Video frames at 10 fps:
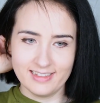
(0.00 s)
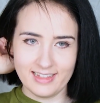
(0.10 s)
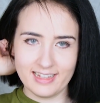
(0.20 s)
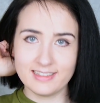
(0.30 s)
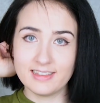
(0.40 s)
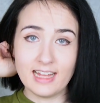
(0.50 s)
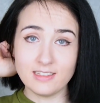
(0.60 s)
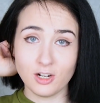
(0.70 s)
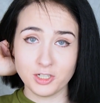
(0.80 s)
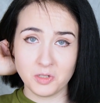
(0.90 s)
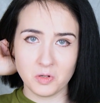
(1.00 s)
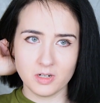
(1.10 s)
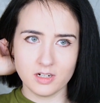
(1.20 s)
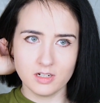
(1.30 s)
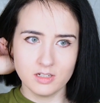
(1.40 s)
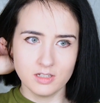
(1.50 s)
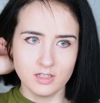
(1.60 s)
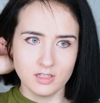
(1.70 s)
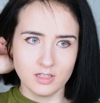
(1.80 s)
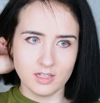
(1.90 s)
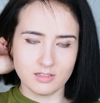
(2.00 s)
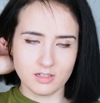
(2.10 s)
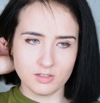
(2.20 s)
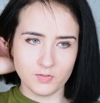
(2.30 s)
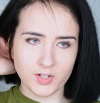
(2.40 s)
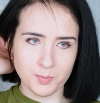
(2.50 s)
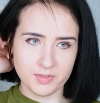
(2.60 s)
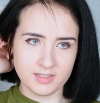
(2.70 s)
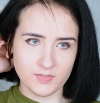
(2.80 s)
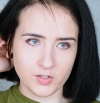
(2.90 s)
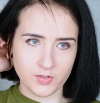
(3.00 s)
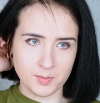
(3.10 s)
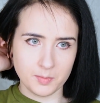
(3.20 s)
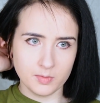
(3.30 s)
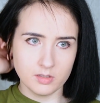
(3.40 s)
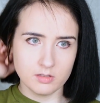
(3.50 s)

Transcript: That's hardcore. It's also very Pacific Rim.